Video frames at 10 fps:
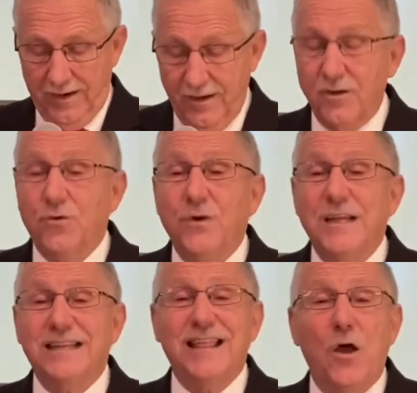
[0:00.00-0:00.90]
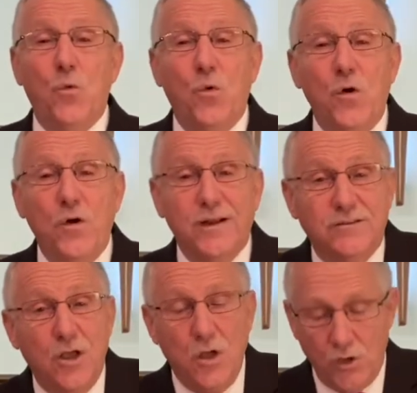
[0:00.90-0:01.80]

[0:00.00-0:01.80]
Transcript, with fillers: In Greek, that word is